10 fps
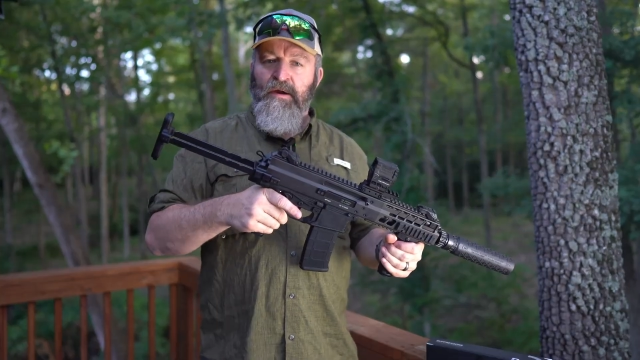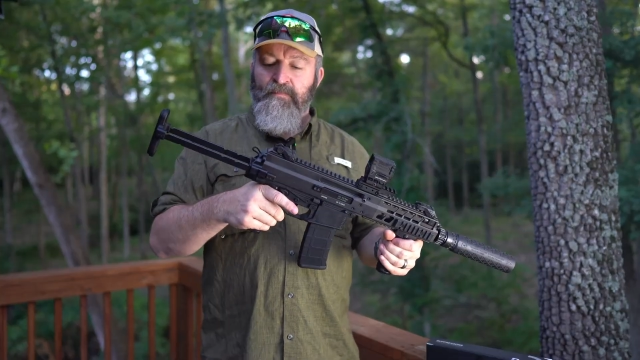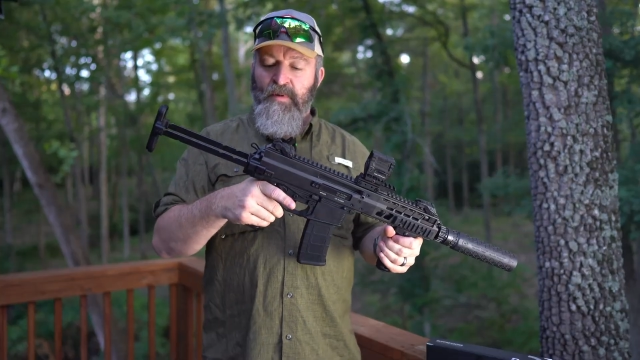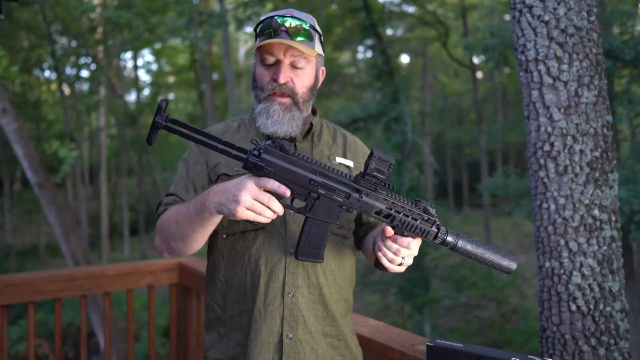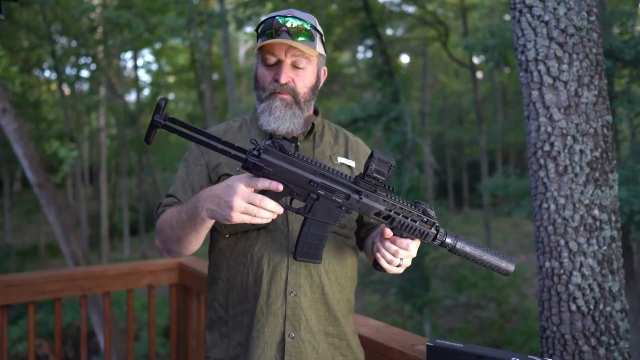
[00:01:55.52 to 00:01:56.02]

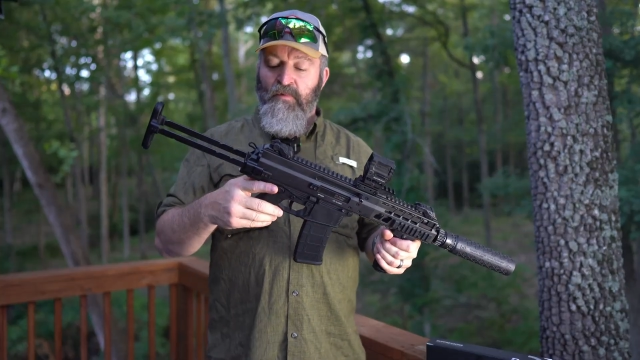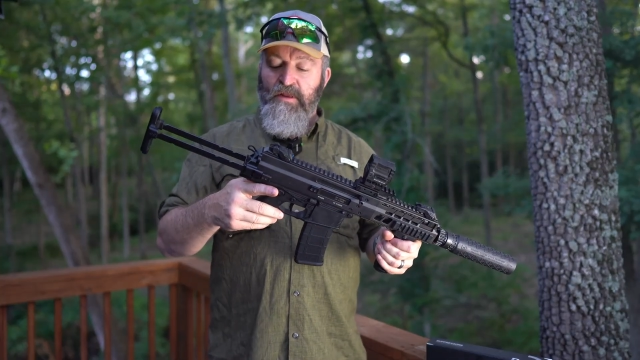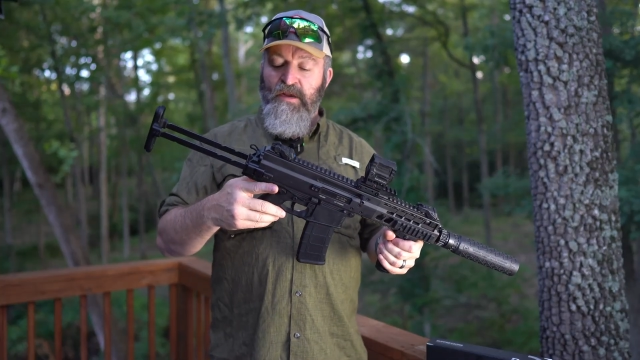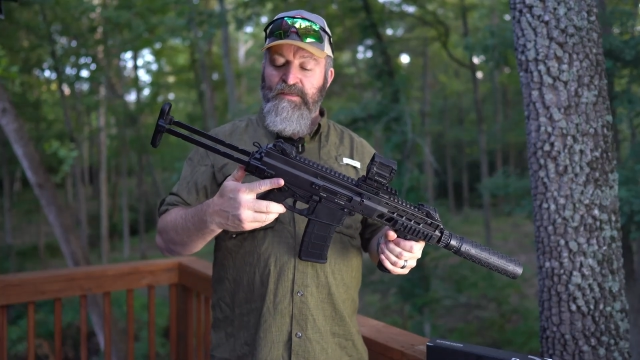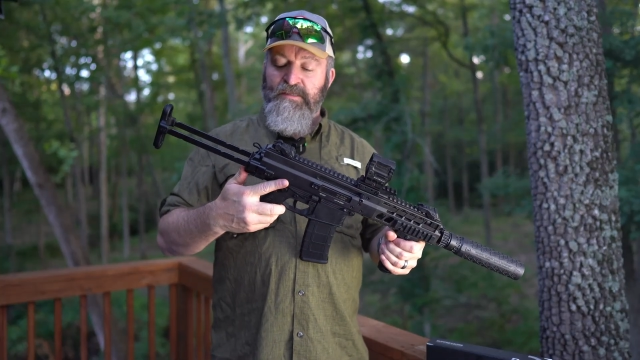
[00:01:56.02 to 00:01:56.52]
Man, what
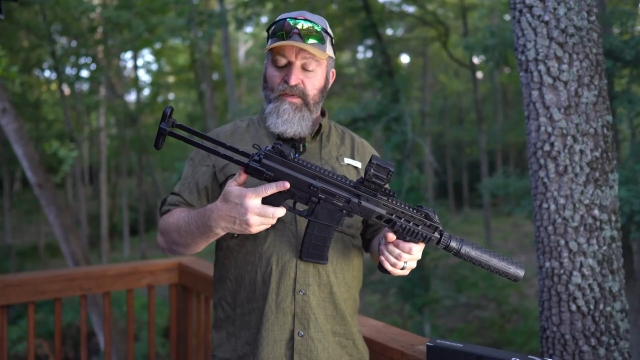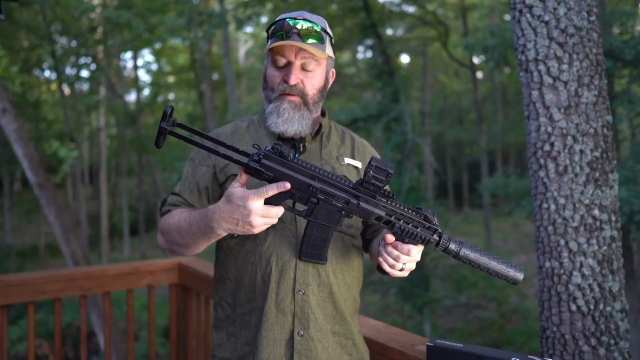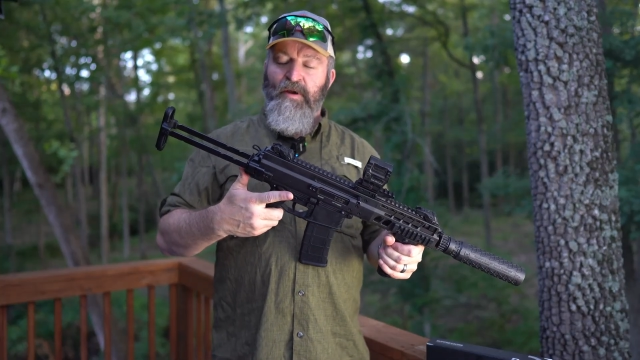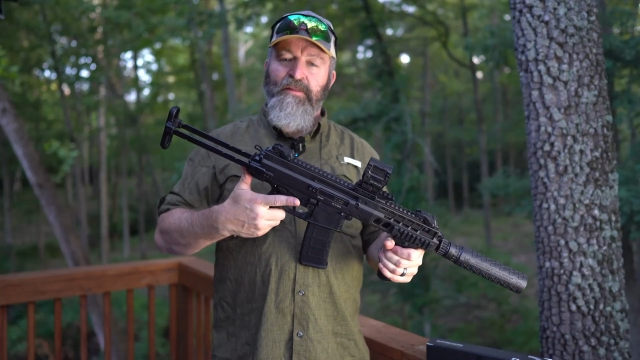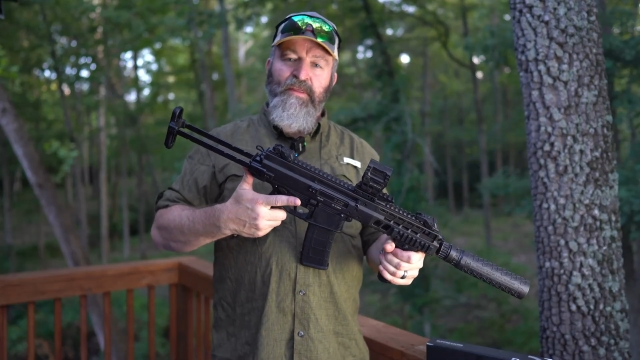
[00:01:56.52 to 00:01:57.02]
do you guys think
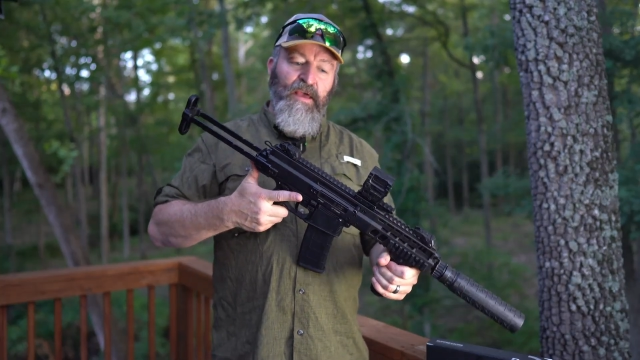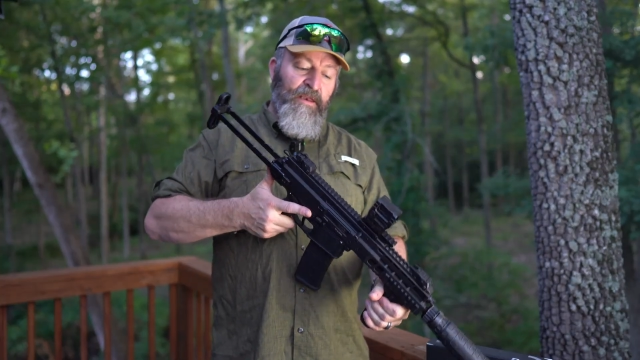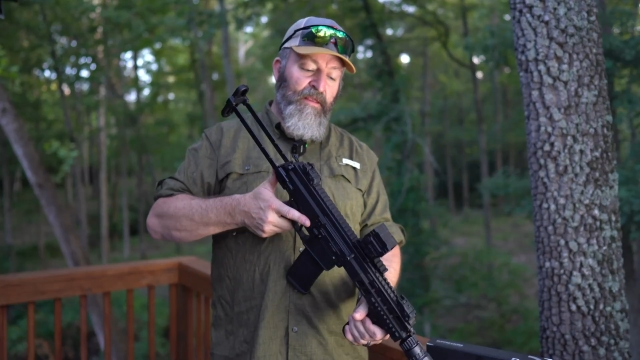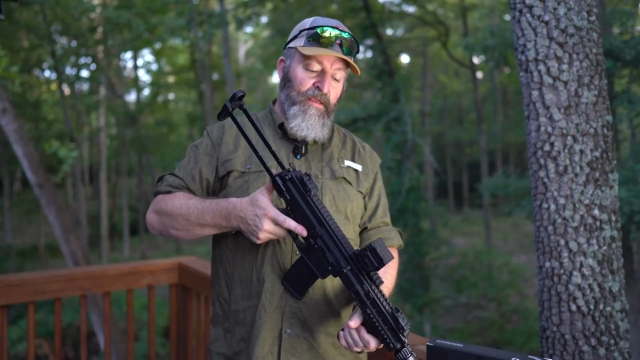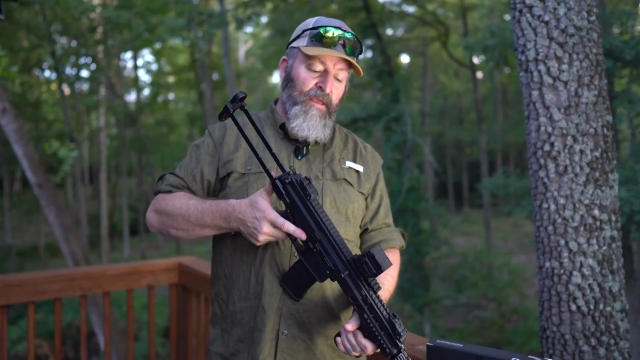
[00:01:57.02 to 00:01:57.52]
about
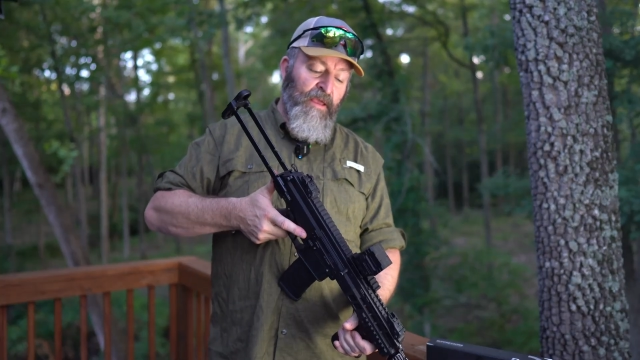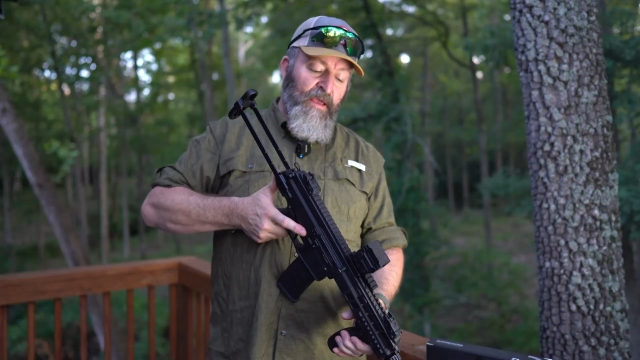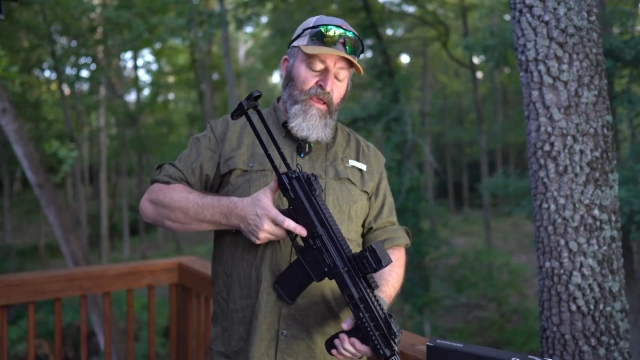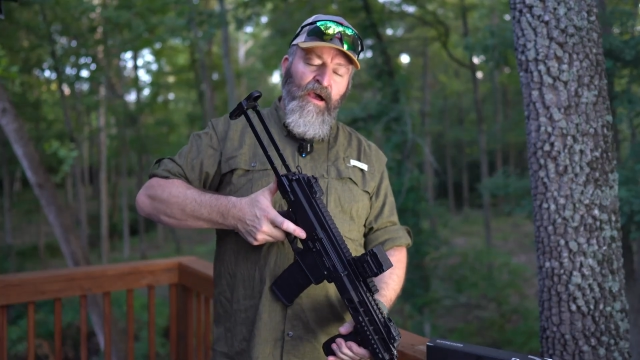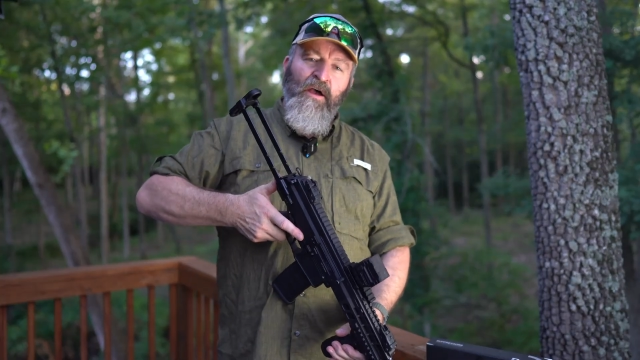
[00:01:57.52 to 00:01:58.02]
that?
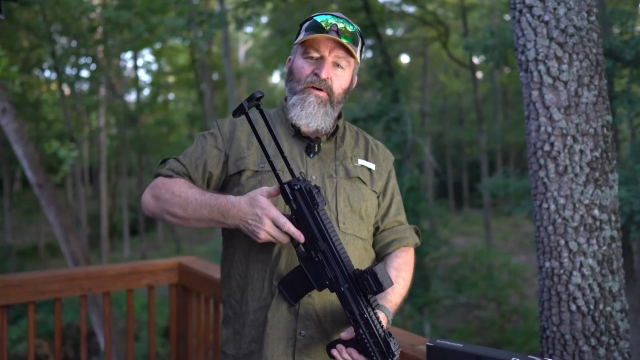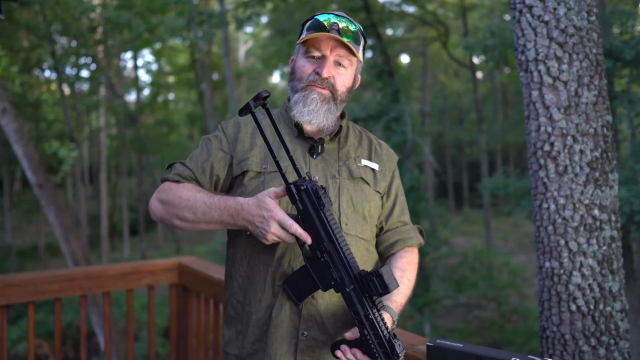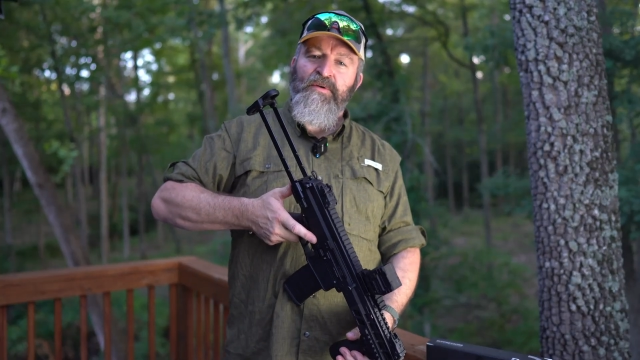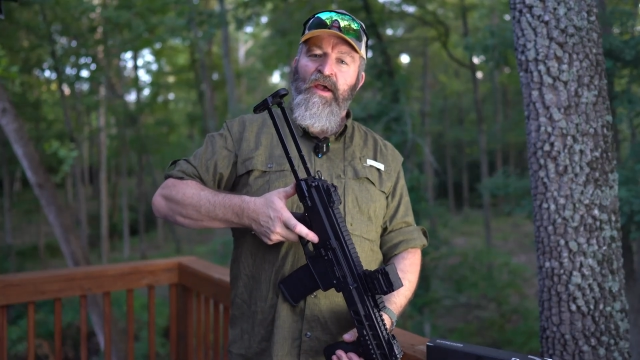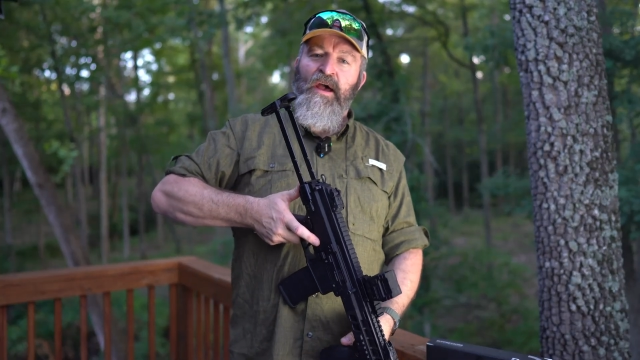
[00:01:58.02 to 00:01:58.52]
I
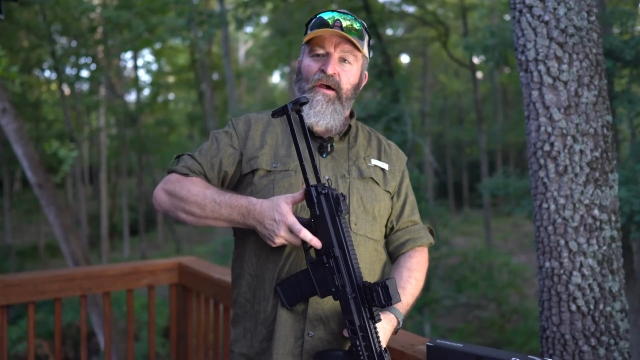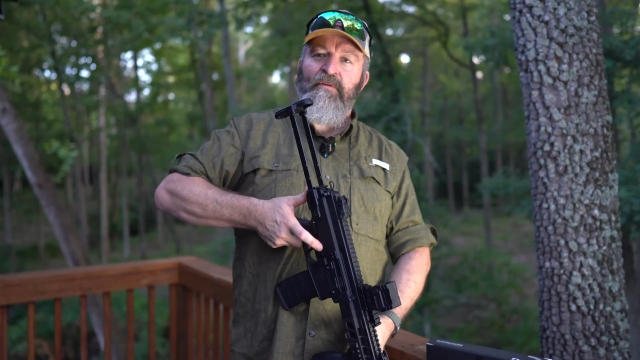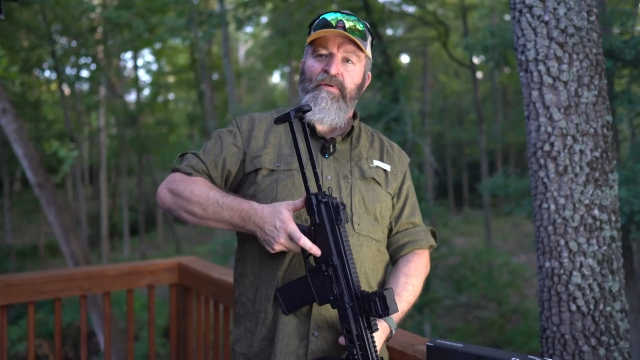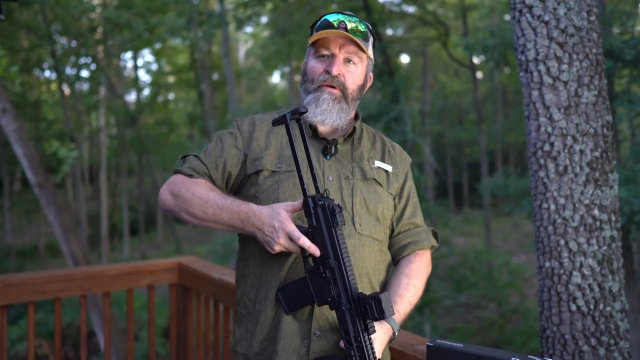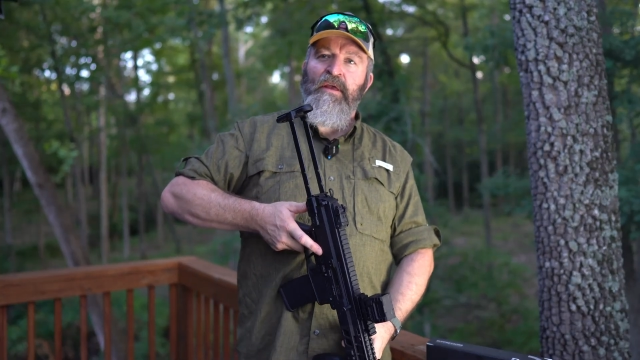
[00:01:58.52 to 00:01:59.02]
also
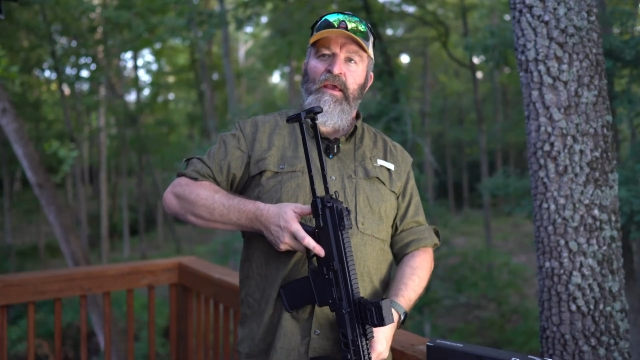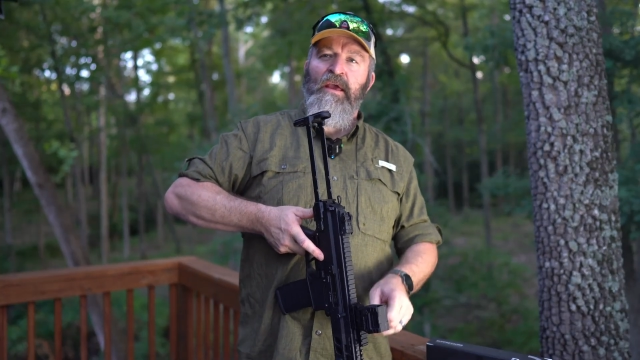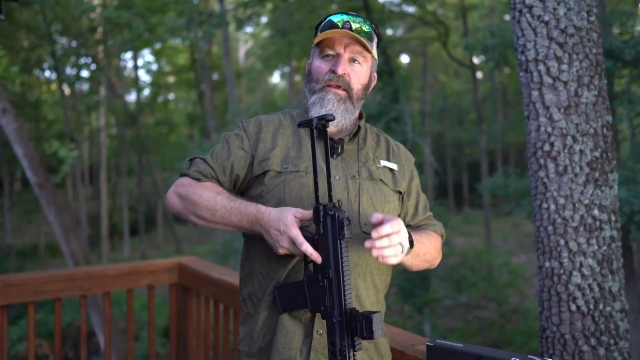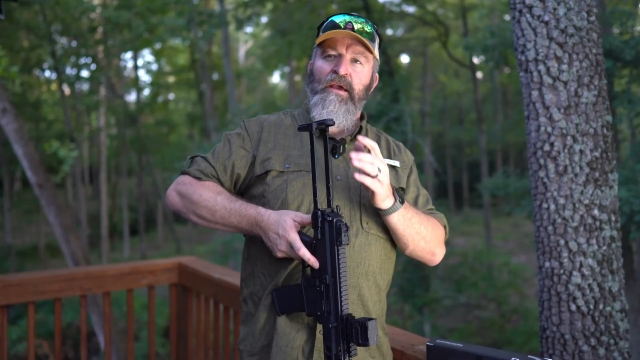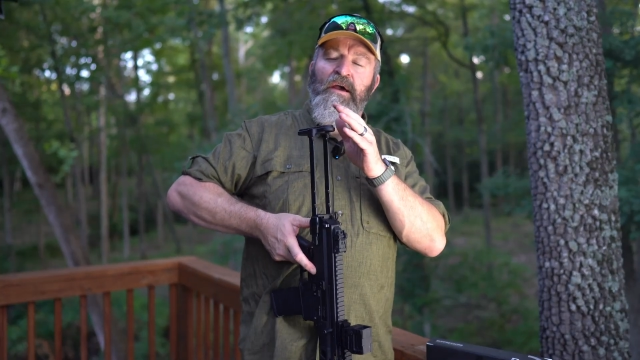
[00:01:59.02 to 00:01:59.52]
have
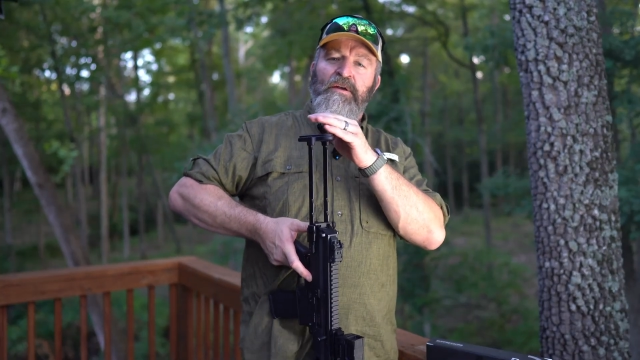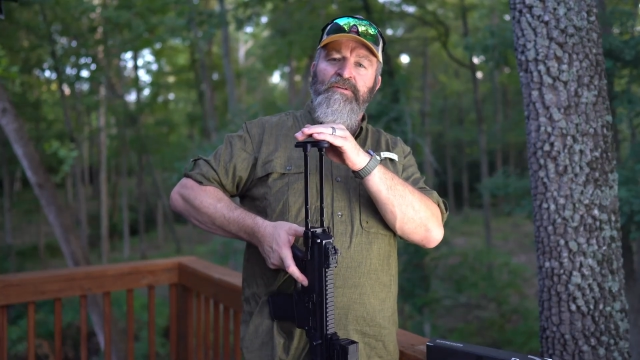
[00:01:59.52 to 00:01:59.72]
a